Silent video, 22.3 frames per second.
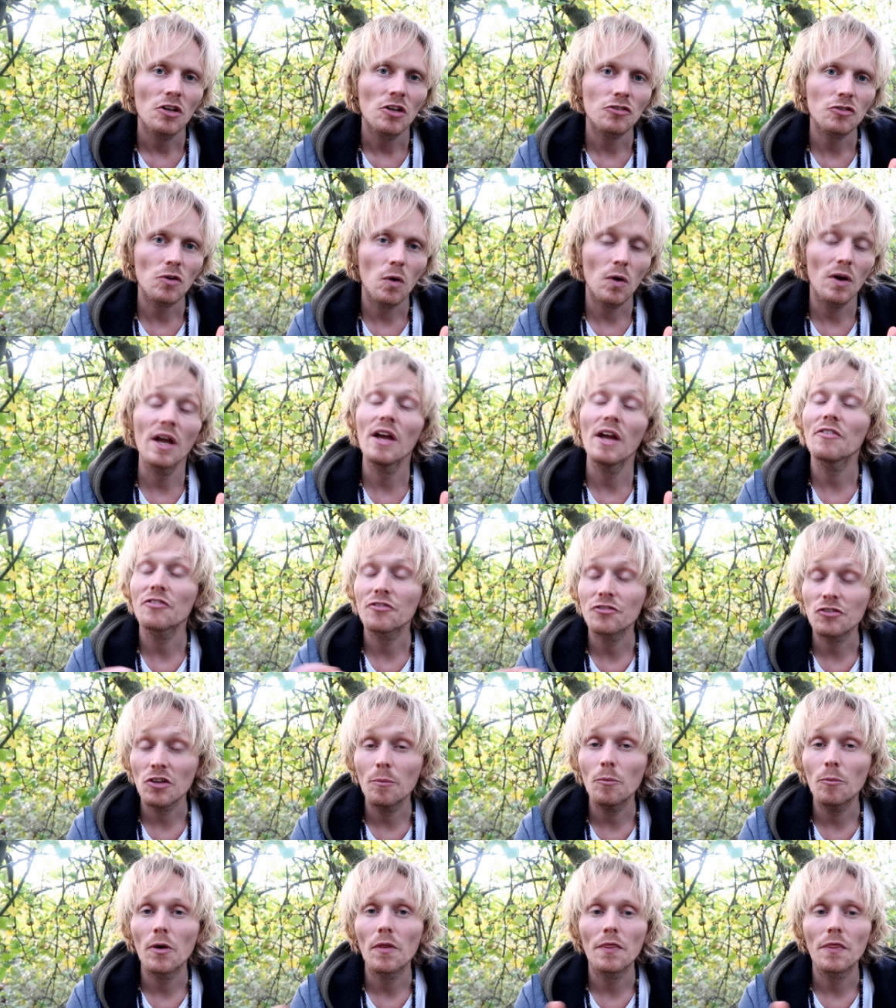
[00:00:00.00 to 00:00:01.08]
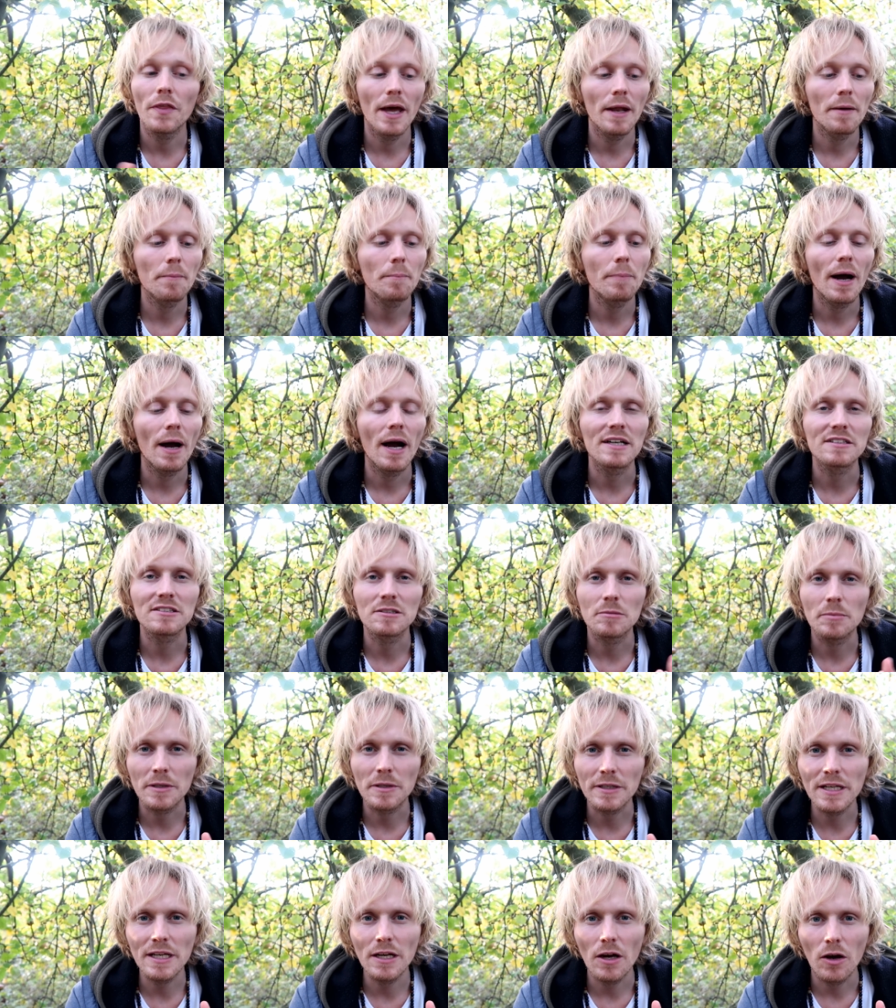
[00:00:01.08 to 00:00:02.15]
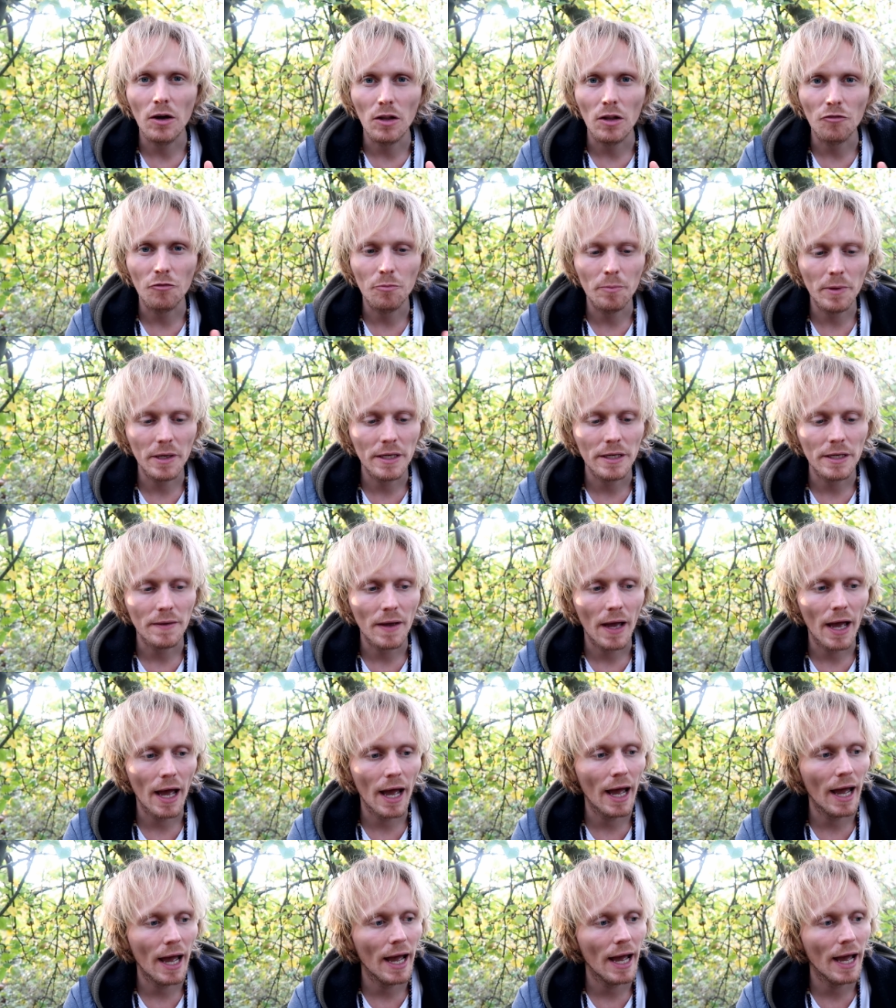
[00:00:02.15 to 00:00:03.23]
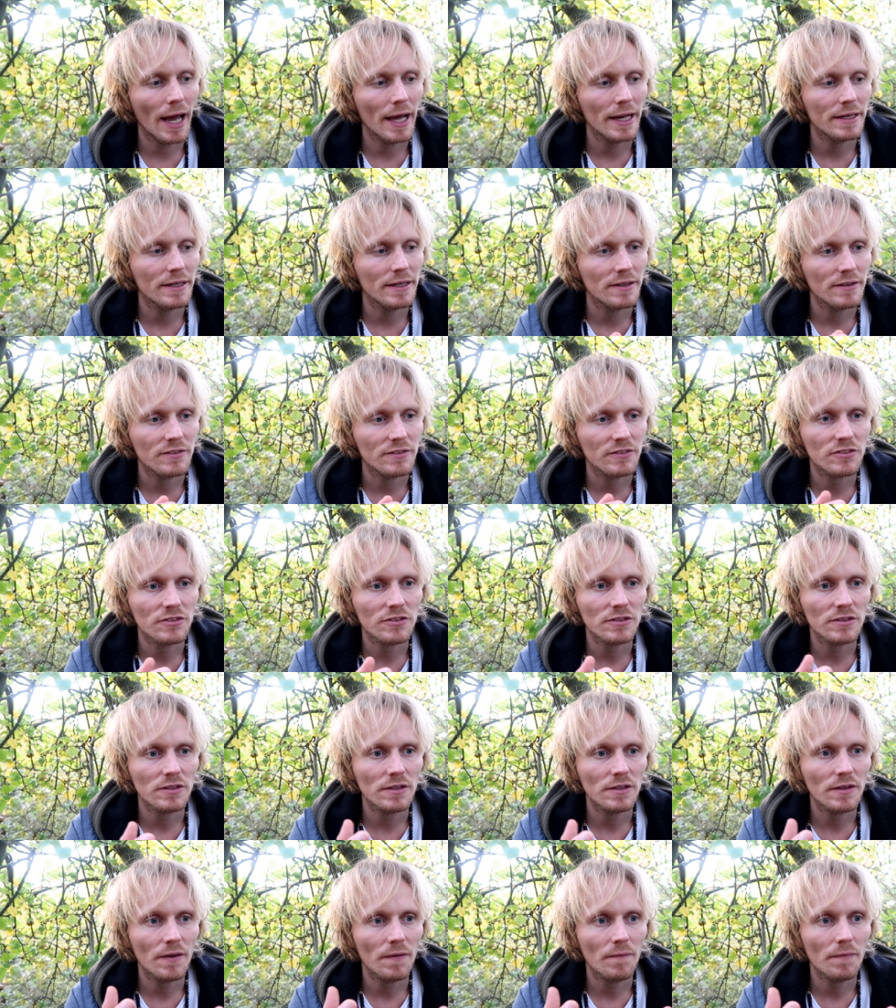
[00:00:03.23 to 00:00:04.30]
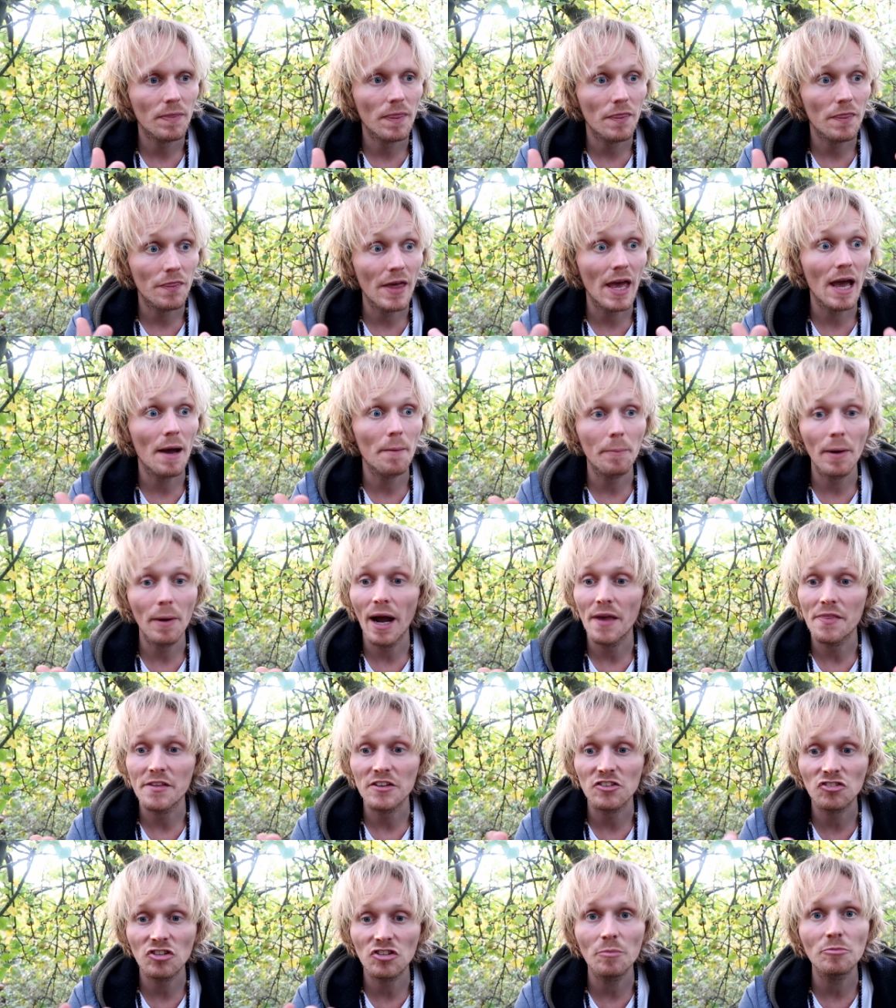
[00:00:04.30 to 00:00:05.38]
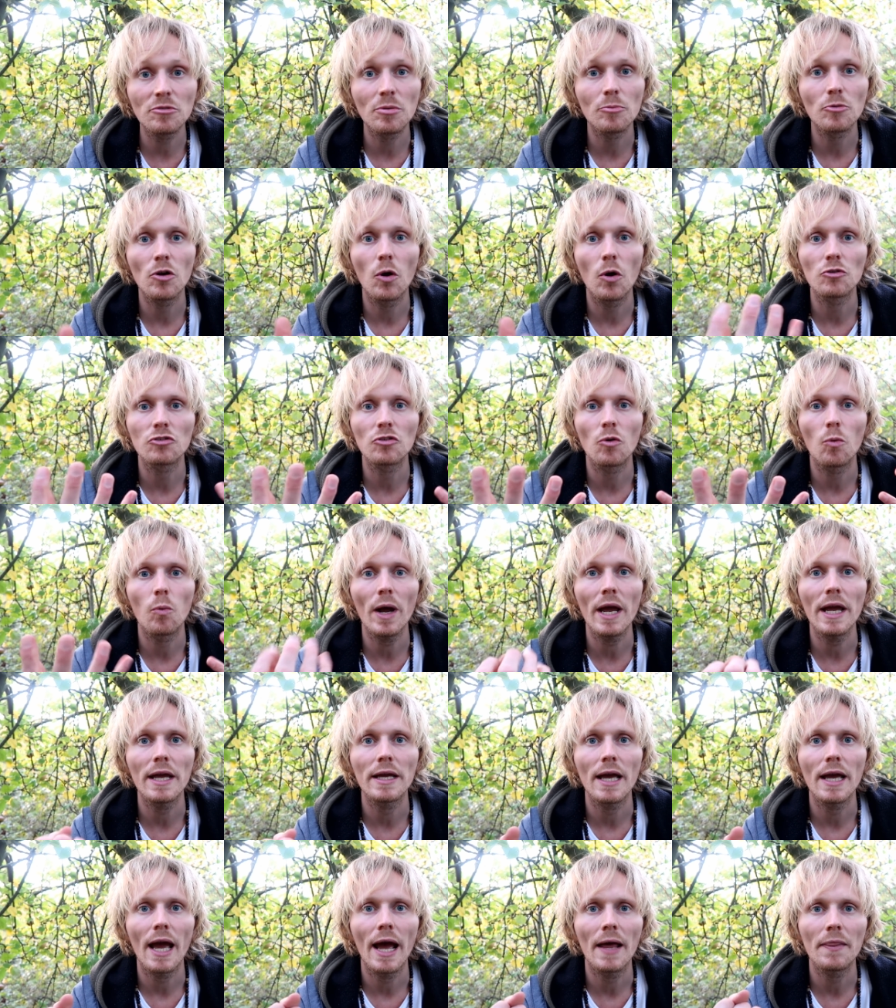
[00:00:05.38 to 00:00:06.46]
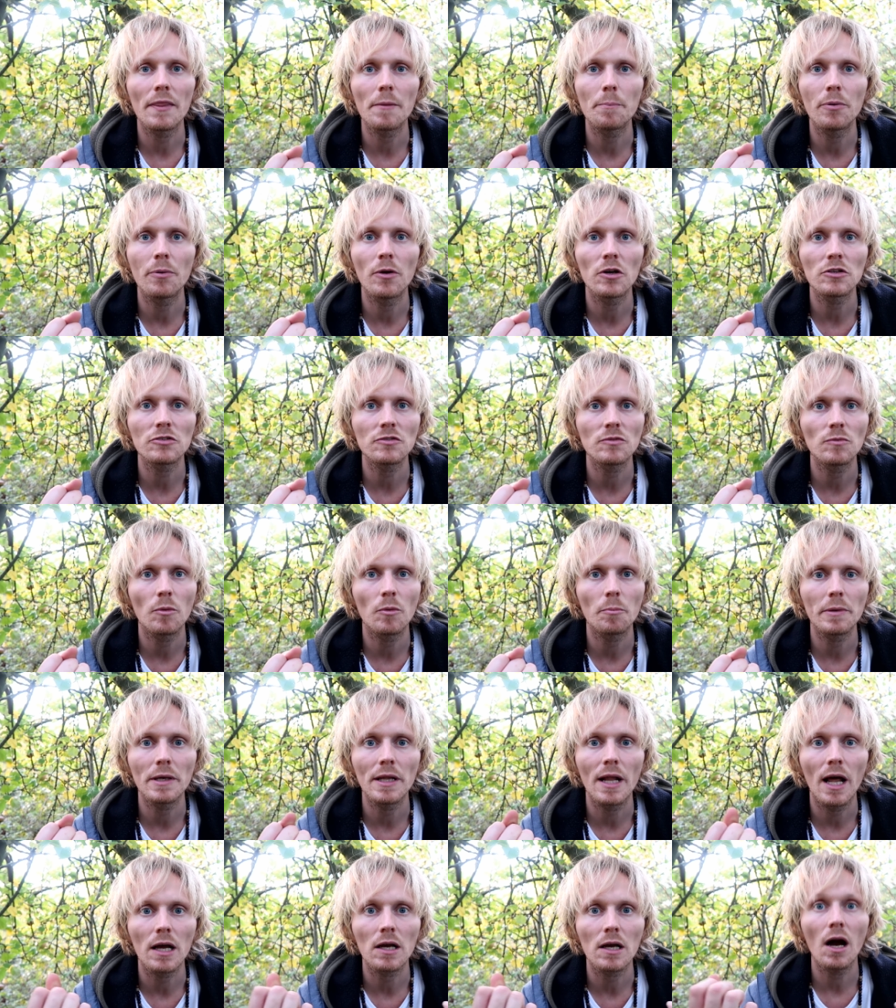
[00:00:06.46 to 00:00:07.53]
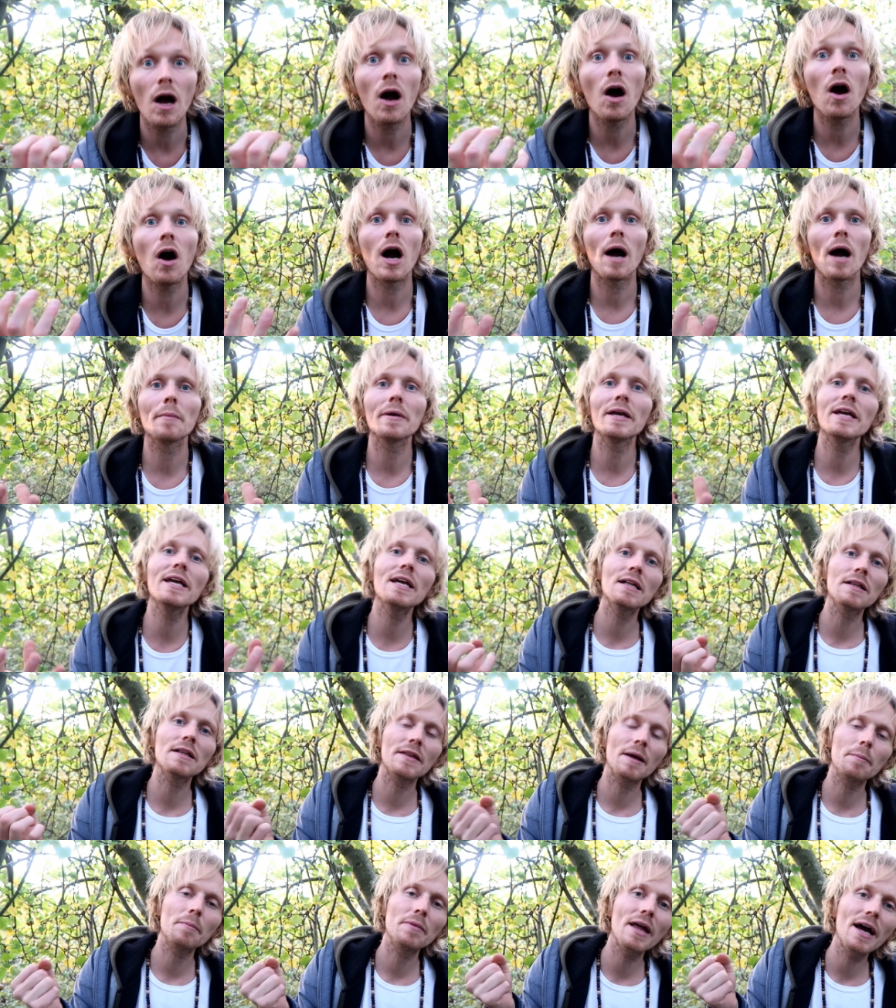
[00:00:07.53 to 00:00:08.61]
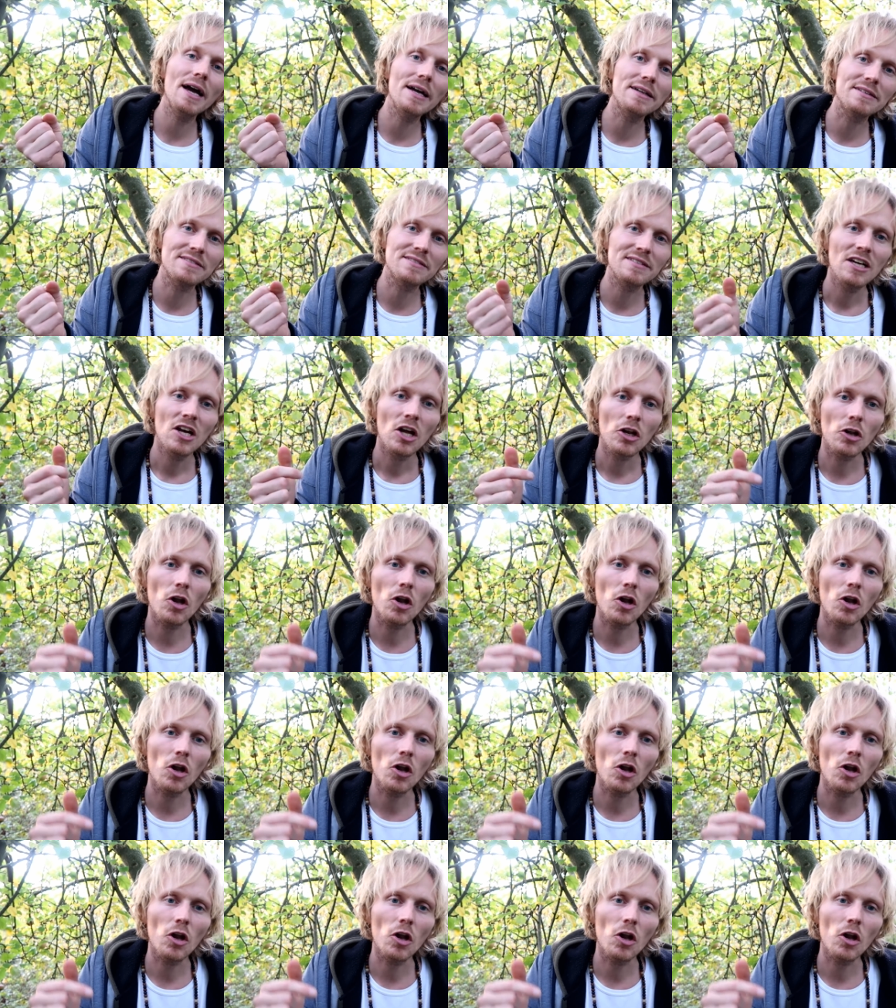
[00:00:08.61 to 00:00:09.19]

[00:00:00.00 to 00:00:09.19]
So if someone then buys CBD oil of me, and thereby the symptom goes away, and the person will be like, oh, I'm healed, I'm nice.